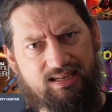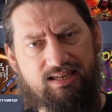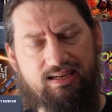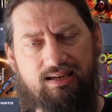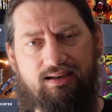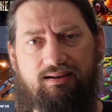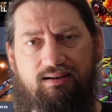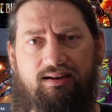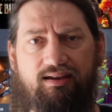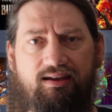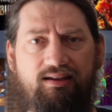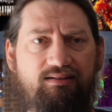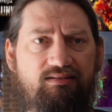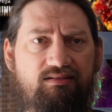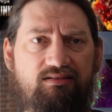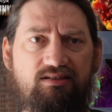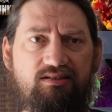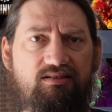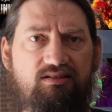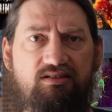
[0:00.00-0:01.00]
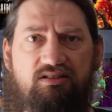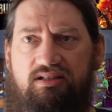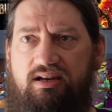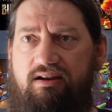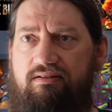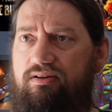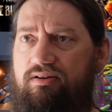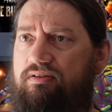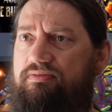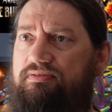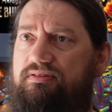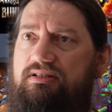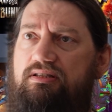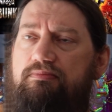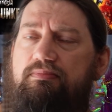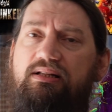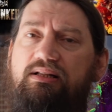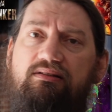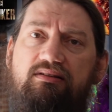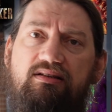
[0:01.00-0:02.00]
me and just staring off
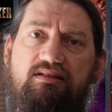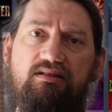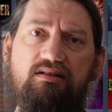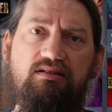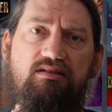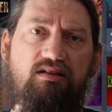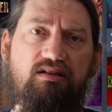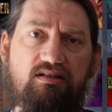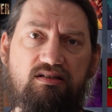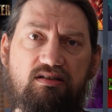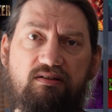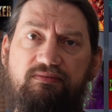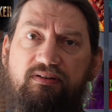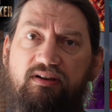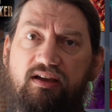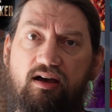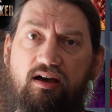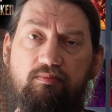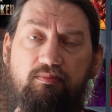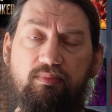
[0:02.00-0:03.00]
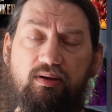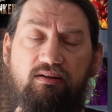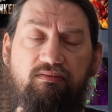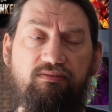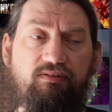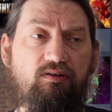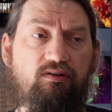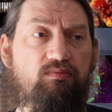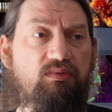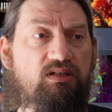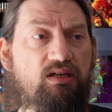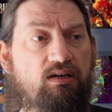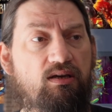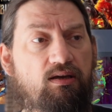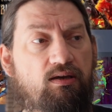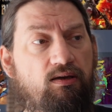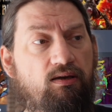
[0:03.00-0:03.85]
into the middle distance because I forget I'm being filmed.